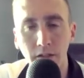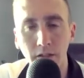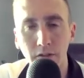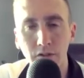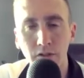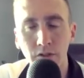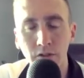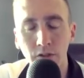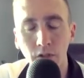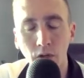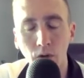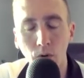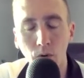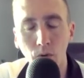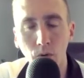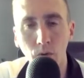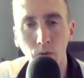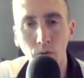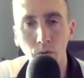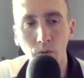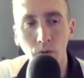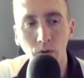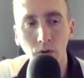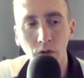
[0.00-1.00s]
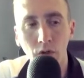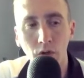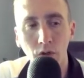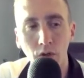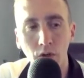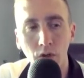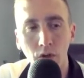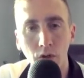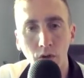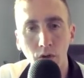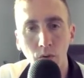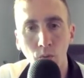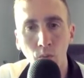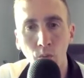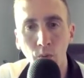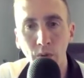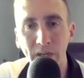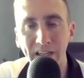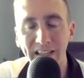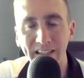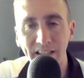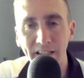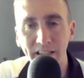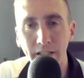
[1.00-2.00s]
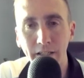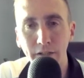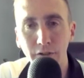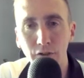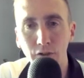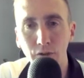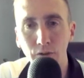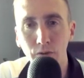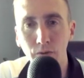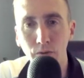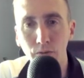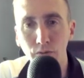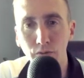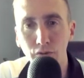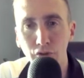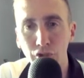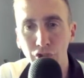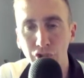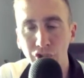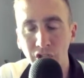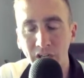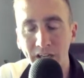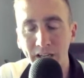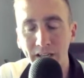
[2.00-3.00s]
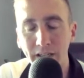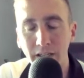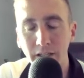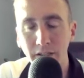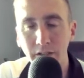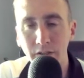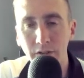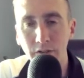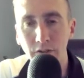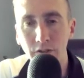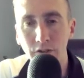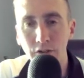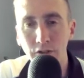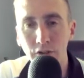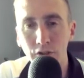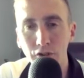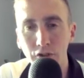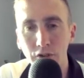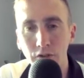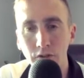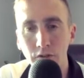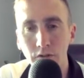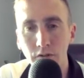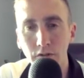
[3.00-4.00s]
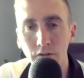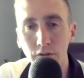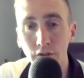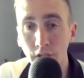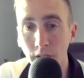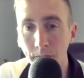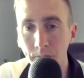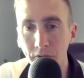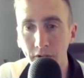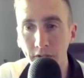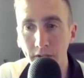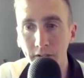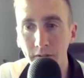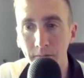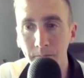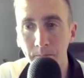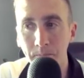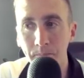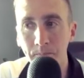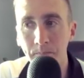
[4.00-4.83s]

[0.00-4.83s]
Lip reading: So we need to change something